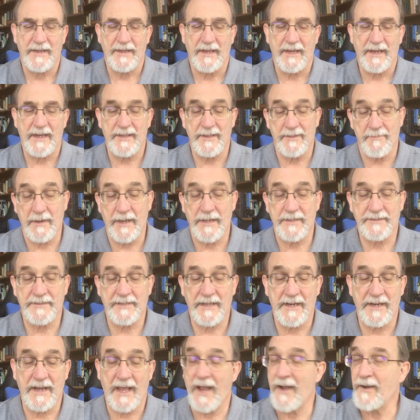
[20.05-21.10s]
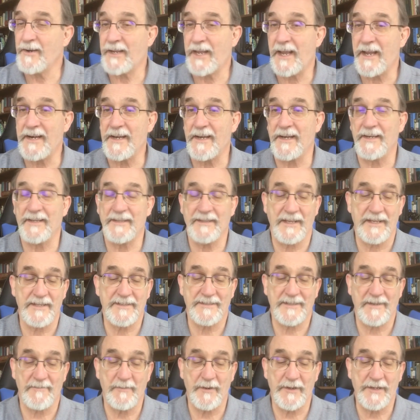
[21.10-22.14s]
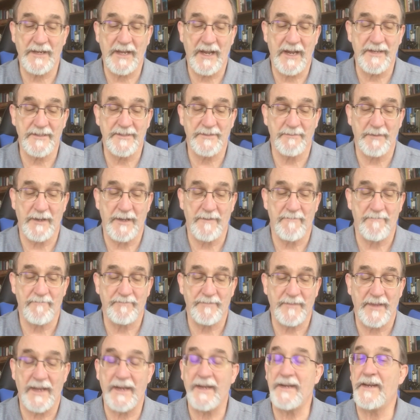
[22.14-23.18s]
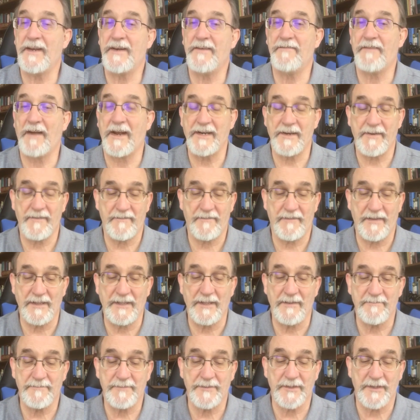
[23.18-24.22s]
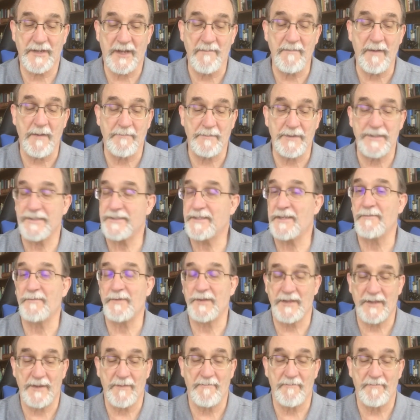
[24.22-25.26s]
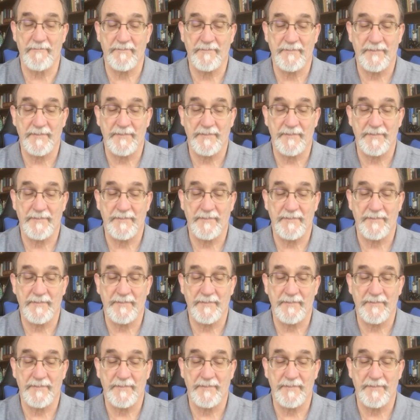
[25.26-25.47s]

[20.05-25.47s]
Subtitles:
And the man said, "How can I unless someone guides me?" And he invited Philip to come up and sit with him.